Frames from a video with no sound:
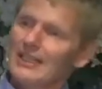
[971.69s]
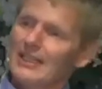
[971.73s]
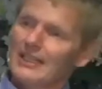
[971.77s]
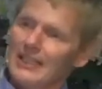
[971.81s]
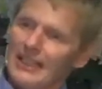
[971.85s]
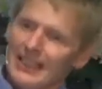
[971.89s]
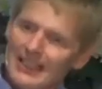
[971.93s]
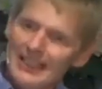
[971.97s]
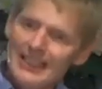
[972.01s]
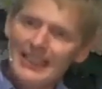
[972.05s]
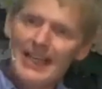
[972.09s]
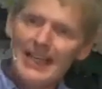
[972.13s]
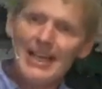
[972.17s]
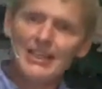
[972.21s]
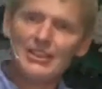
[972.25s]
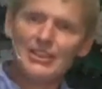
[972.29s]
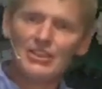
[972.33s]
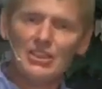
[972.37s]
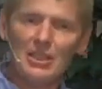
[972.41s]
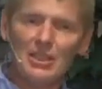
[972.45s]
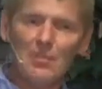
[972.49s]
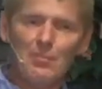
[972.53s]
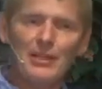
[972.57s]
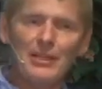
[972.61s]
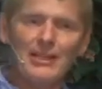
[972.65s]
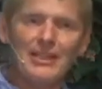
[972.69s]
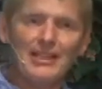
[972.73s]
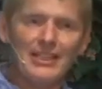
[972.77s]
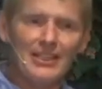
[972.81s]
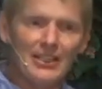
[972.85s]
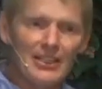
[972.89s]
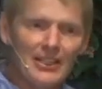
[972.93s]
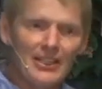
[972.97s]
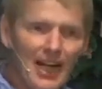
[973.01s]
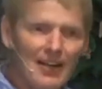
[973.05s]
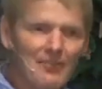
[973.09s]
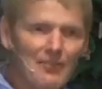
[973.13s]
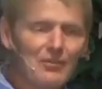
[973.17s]
engage somebody in
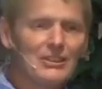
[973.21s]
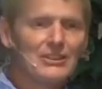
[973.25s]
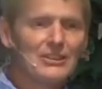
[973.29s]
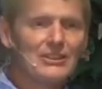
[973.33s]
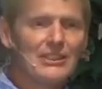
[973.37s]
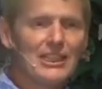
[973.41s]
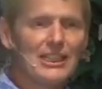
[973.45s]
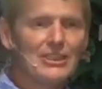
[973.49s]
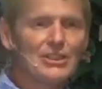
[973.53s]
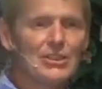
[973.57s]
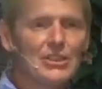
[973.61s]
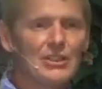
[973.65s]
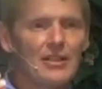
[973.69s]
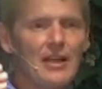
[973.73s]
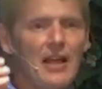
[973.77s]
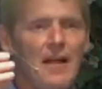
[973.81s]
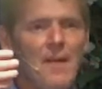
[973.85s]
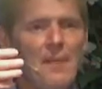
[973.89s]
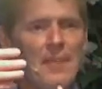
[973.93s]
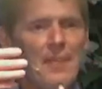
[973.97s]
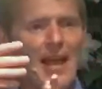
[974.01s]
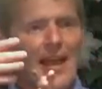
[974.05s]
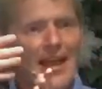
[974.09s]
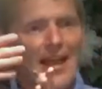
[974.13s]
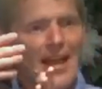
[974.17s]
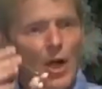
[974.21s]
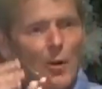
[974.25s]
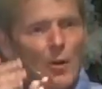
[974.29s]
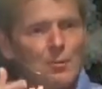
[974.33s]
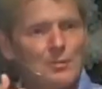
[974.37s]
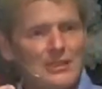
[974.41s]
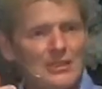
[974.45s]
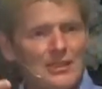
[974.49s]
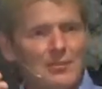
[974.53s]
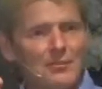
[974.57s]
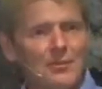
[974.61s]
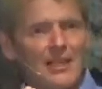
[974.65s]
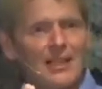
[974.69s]
conversation that helps
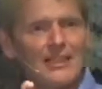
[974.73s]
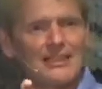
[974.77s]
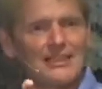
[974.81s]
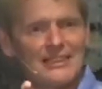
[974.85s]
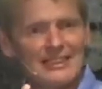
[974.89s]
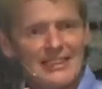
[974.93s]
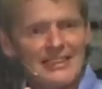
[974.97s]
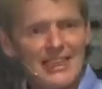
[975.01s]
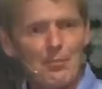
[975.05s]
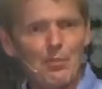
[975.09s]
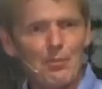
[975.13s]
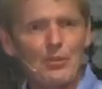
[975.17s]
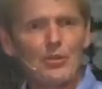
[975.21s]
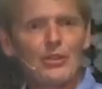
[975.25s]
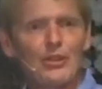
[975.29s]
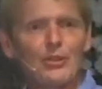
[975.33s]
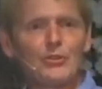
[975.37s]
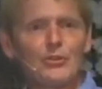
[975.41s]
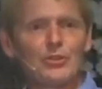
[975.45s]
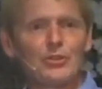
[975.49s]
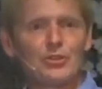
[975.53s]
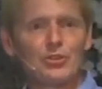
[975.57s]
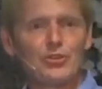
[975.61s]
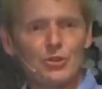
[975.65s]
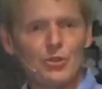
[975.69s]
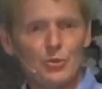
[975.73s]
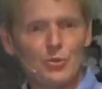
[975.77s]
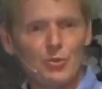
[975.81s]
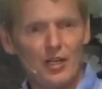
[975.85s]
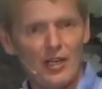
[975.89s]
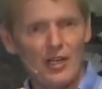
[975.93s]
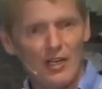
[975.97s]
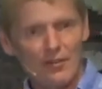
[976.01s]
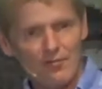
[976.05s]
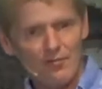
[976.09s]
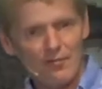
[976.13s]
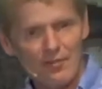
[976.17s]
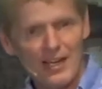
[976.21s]
them a step closer to our
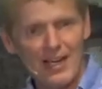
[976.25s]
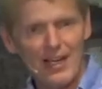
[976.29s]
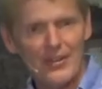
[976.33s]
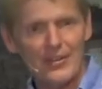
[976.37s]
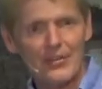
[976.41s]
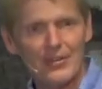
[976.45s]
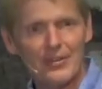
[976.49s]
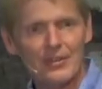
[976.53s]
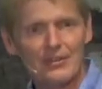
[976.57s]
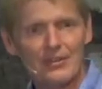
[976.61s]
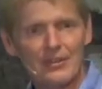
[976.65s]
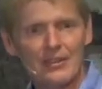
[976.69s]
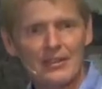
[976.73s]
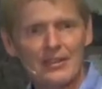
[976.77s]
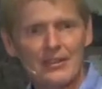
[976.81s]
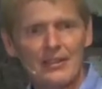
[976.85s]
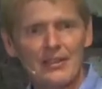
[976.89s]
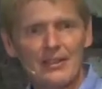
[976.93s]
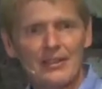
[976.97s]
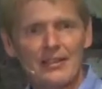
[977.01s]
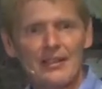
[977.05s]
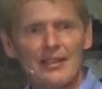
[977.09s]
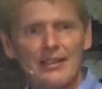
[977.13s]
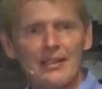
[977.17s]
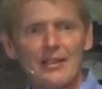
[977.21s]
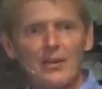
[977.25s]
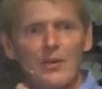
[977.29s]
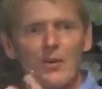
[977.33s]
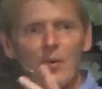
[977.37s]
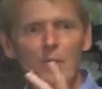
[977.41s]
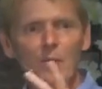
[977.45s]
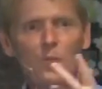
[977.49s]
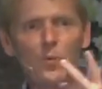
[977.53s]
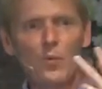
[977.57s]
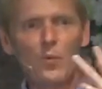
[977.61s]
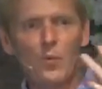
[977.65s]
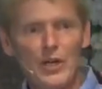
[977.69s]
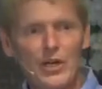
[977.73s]
Father,
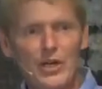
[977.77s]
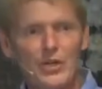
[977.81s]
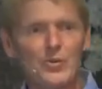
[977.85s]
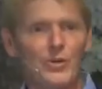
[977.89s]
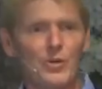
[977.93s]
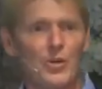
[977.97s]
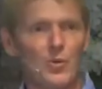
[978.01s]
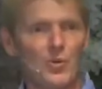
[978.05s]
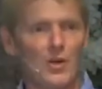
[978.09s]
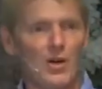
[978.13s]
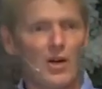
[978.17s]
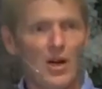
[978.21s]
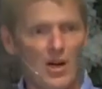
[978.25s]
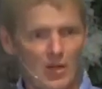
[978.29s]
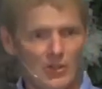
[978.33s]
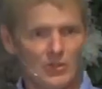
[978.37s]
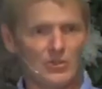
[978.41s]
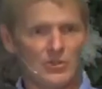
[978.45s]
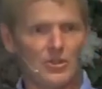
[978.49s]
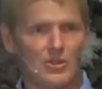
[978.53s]
we grow also.